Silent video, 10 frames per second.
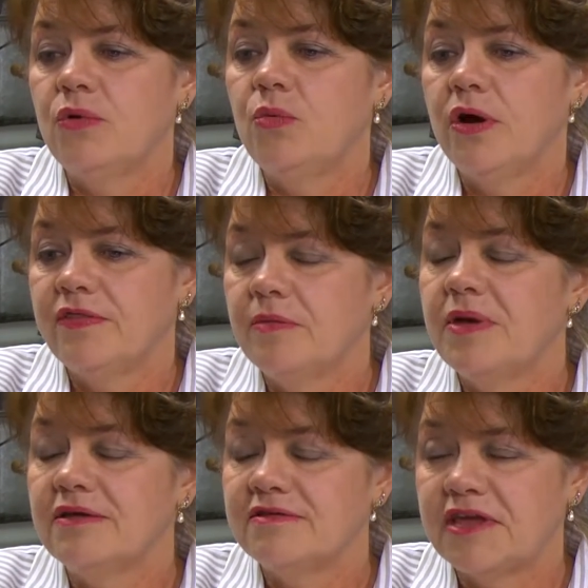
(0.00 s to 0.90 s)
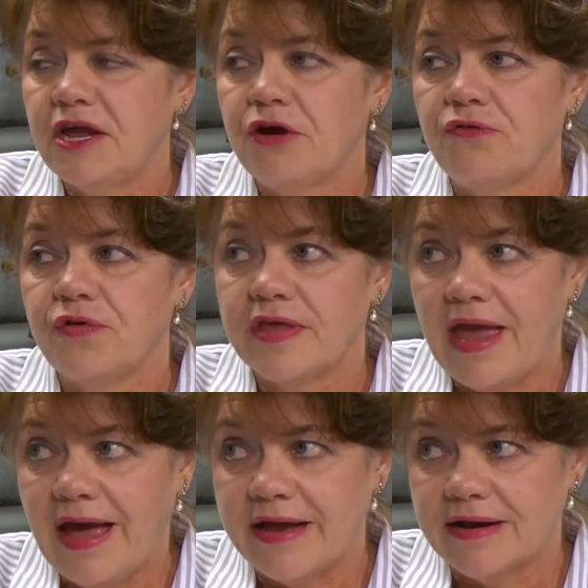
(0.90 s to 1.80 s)
we want the best care for
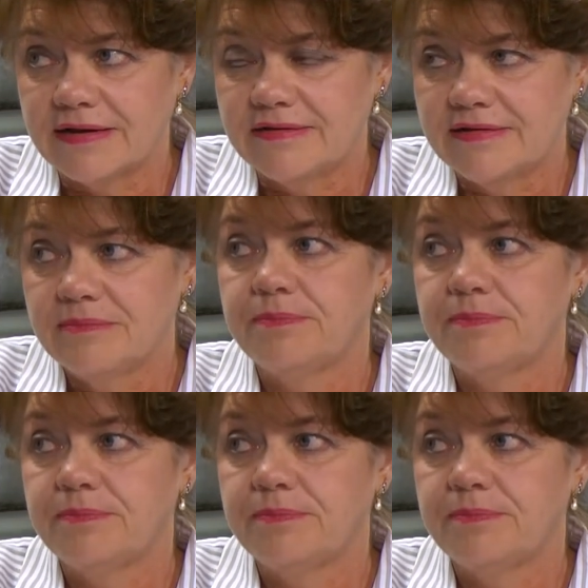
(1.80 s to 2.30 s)
the addict,